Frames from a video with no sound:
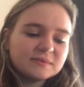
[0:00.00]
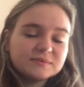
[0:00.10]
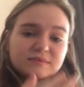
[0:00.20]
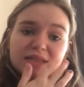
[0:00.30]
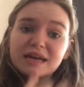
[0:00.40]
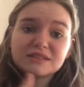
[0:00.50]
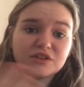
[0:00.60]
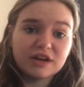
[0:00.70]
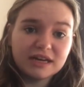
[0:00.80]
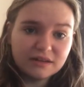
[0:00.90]
That's
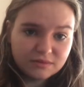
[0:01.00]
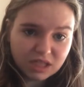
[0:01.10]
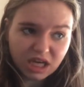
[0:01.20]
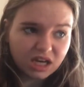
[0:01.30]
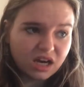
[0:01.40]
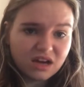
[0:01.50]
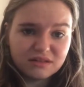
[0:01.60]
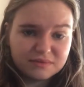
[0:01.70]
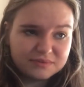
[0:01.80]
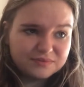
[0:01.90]
great. It was like a
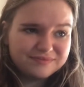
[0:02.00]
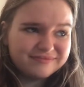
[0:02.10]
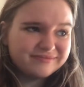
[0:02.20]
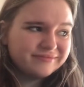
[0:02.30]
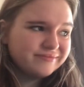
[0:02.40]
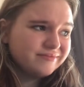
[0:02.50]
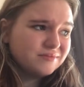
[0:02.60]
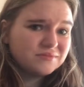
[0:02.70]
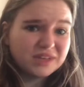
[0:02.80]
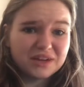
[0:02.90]

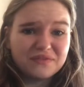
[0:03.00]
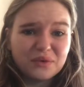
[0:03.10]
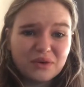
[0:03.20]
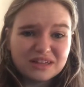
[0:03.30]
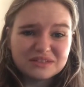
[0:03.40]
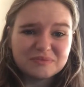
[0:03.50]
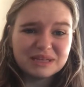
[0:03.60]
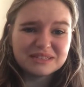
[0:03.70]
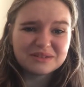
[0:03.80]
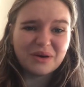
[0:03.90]

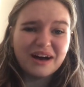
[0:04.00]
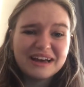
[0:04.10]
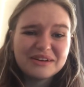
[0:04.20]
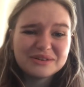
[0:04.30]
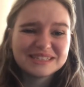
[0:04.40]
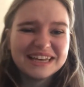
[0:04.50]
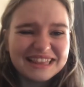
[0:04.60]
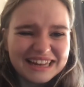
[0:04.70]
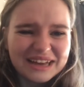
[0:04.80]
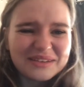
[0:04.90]
400-piece choir or
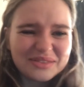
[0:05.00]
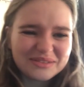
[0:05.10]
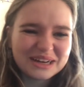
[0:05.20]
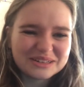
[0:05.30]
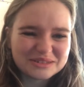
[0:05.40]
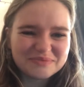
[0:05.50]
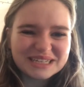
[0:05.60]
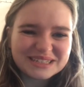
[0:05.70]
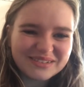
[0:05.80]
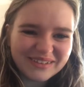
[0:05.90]
something, like a
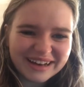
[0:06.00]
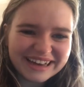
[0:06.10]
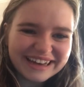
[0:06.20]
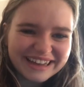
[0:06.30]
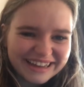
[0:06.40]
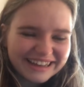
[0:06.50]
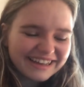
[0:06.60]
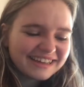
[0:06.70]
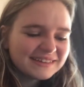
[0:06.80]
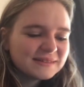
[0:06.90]
300-piece choir.
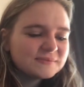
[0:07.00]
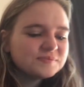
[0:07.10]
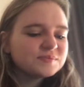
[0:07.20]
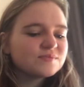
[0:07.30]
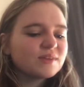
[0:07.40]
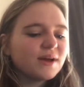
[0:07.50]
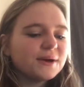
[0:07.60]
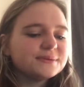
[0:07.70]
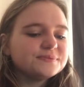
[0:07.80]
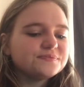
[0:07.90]

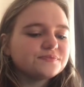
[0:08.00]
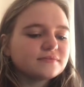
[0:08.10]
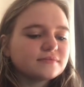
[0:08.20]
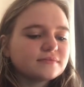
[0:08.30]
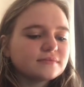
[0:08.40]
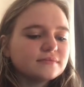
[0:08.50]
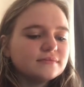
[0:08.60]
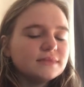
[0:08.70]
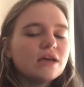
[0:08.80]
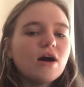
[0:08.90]

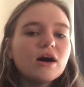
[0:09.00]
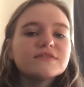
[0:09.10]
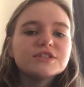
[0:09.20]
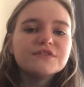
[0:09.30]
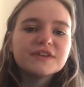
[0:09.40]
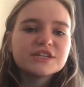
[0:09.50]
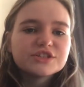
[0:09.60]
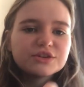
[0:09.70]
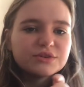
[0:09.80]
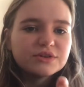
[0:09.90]
After you finish
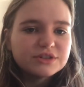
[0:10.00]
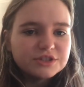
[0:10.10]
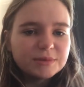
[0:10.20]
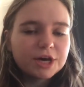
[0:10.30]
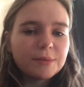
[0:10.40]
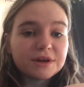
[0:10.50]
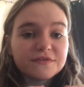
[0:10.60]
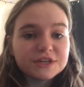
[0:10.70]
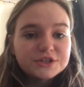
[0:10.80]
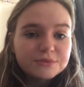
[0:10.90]
the course, you become an
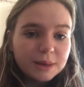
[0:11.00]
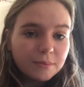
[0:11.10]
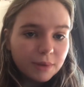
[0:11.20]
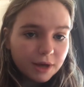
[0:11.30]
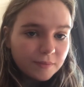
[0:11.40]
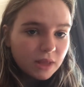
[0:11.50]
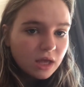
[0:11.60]
official member,